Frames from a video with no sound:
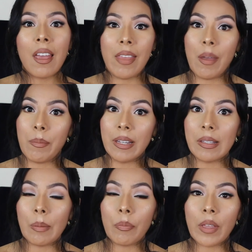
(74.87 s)
that
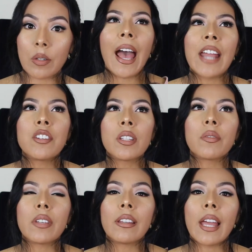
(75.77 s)
means something. I
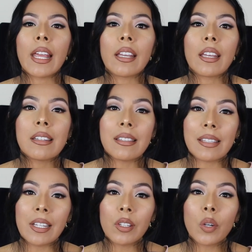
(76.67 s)
just feel like
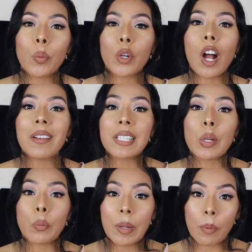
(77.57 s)
concealer, we're
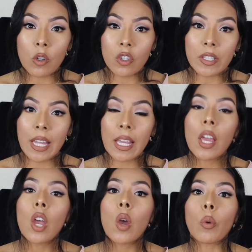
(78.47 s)
constantly repurchasing,